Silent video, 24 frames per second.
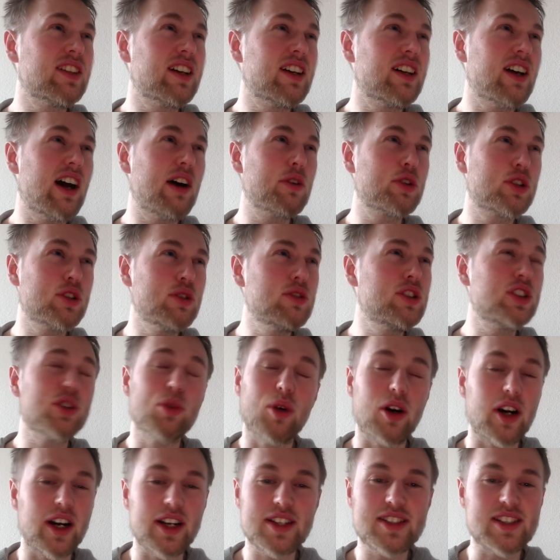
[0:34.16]
how good you
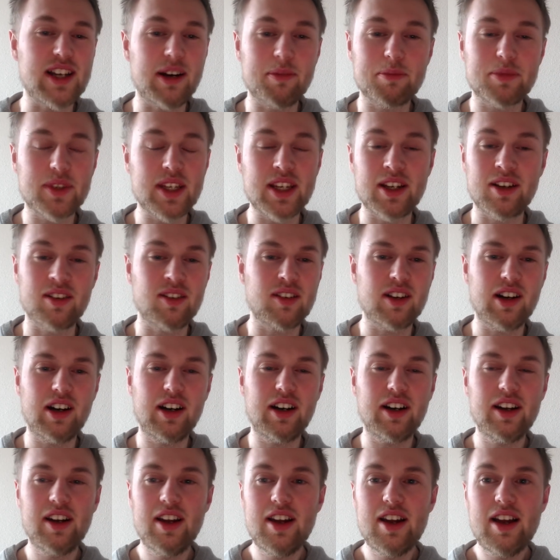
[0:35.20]
are at something,
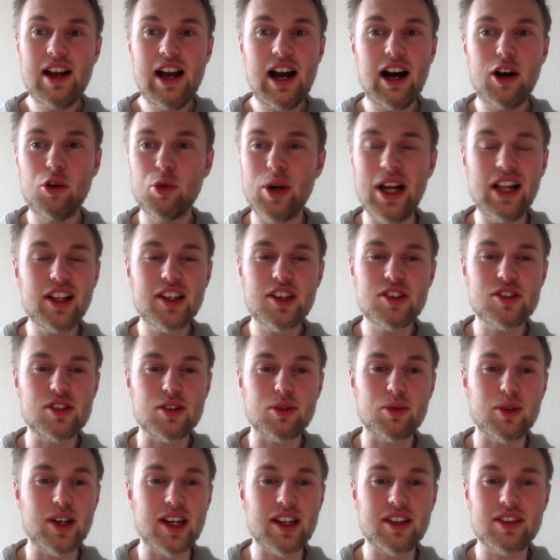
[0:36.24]
or how well you
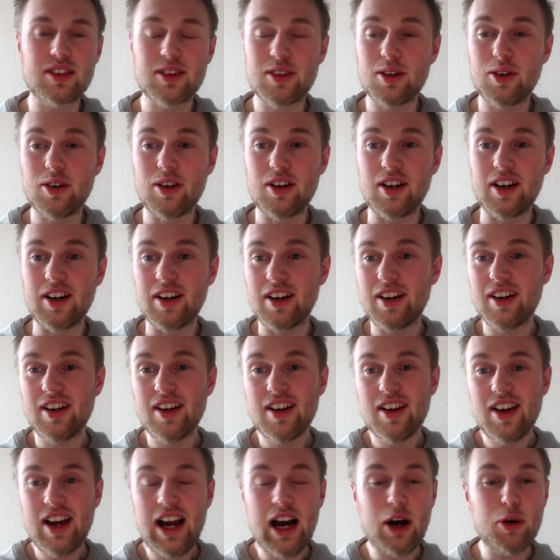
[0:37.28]
do it, or
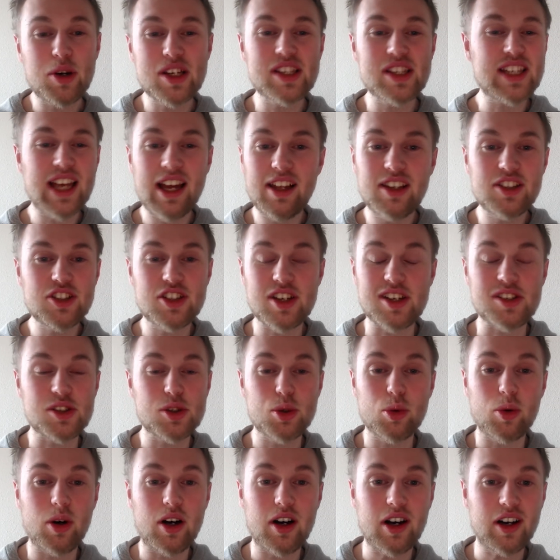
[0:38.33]
how intelligent
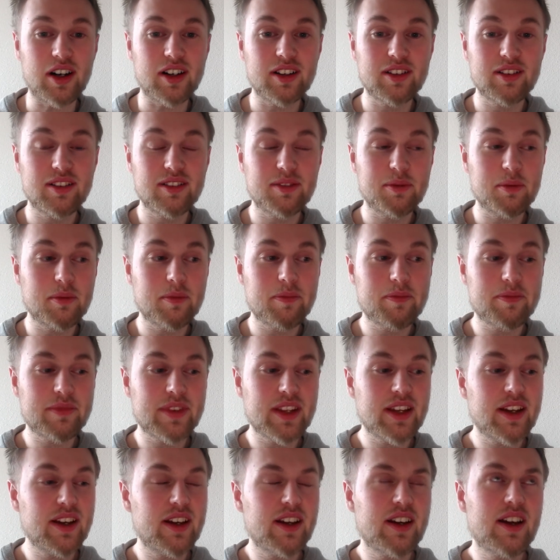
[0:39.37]
you are.
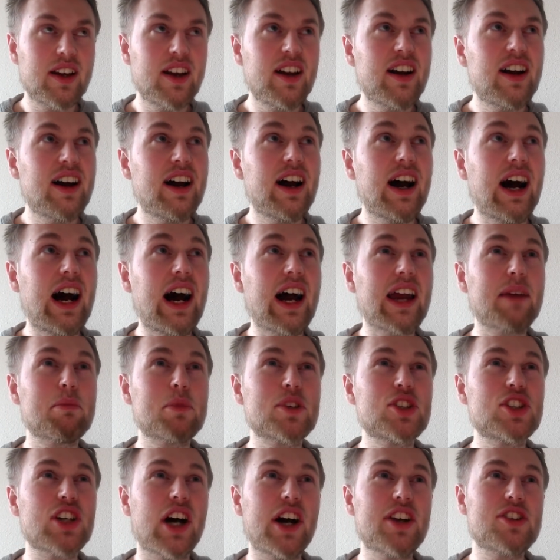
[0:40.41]
I'm a
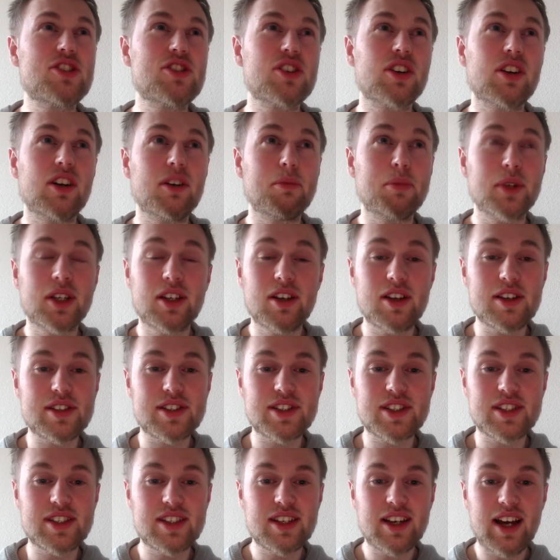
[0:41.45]
judger
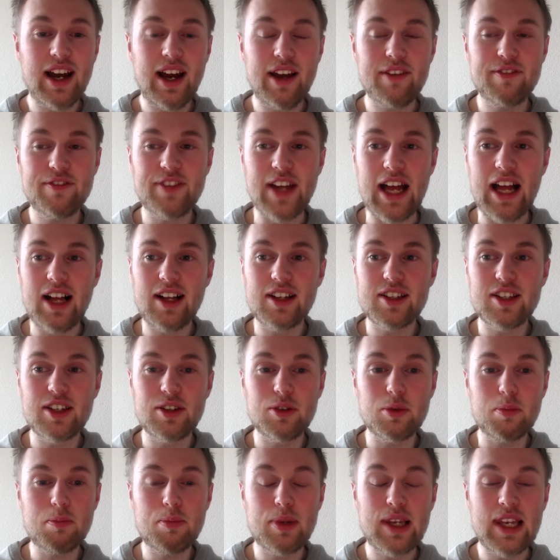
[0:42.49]
because I
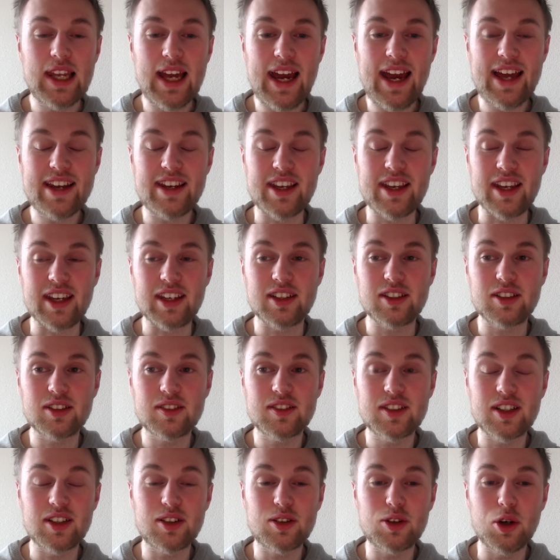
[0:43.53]
value planning and
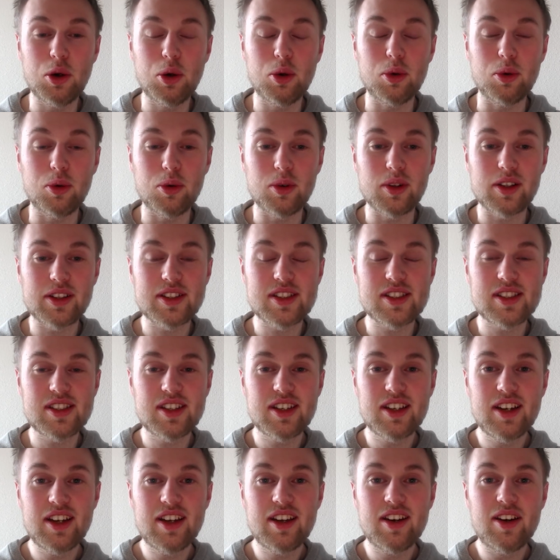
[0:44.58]
the goals
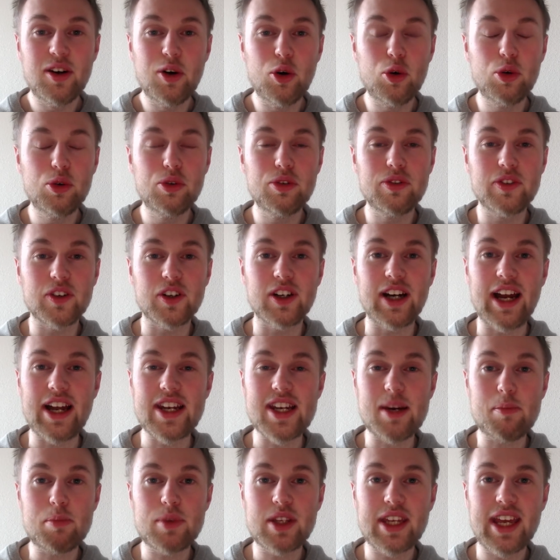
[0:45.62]
over
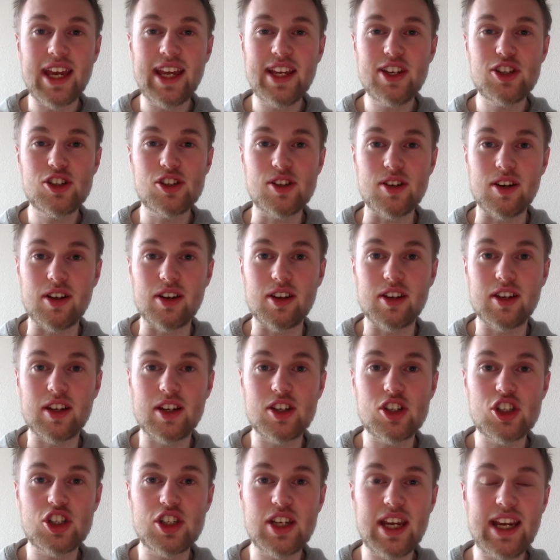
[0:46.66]
adaptation and
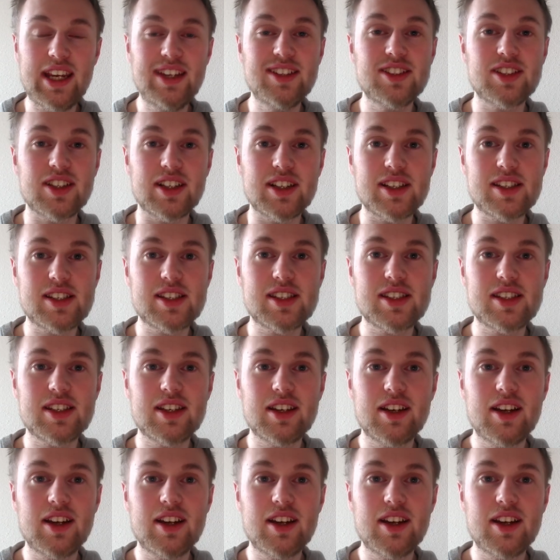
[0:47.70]
changes.